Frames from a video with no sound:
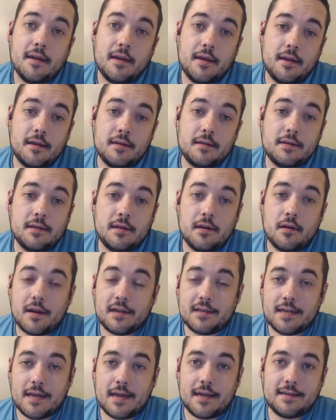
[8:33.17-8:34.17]
And
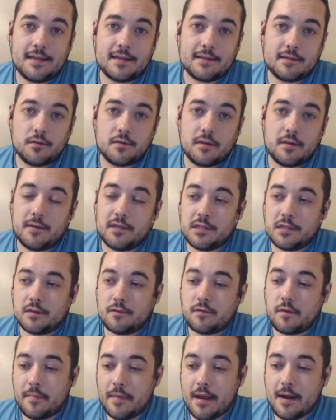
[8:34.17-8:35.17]
I test those images
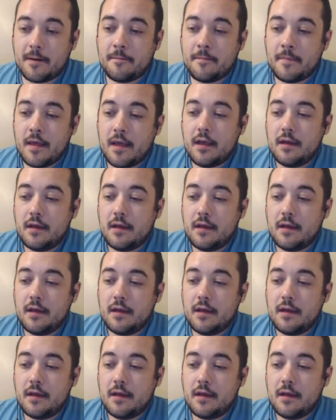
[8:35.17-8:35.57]
from there.